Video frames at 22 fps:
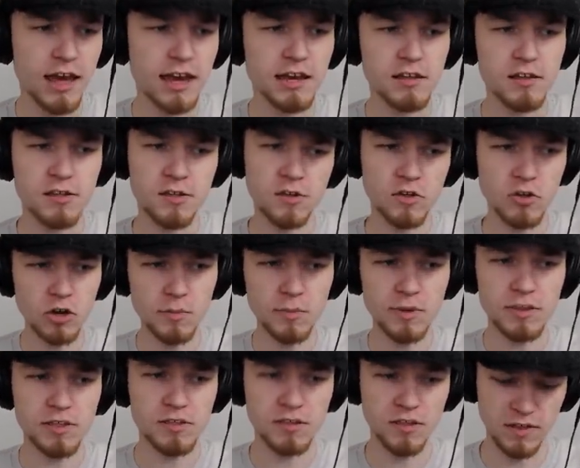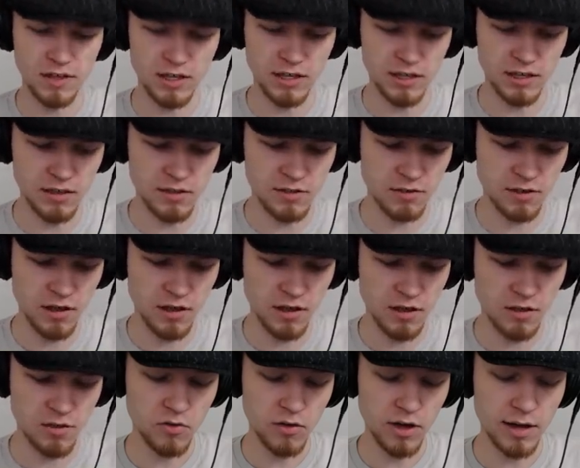I assume it's to the east,
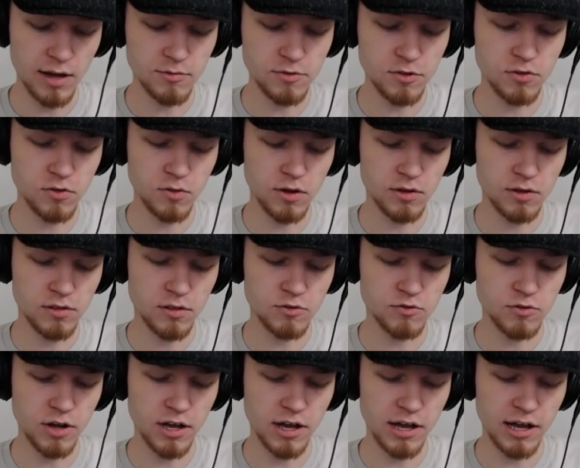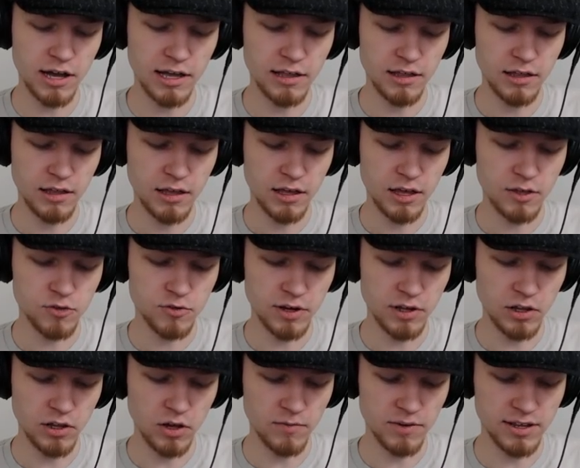so I'm just going to draw a
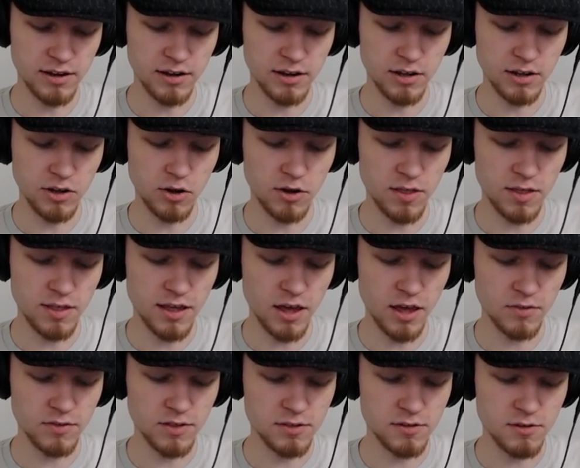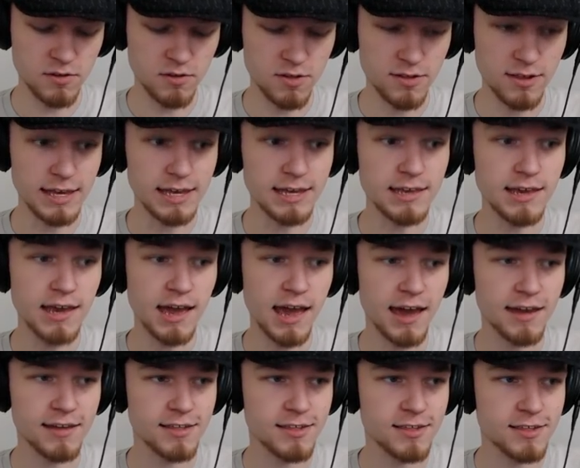trail over here. Go to the southeastern sea,
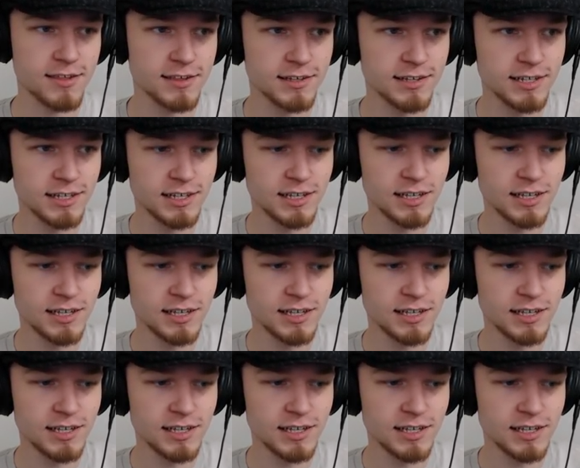yes!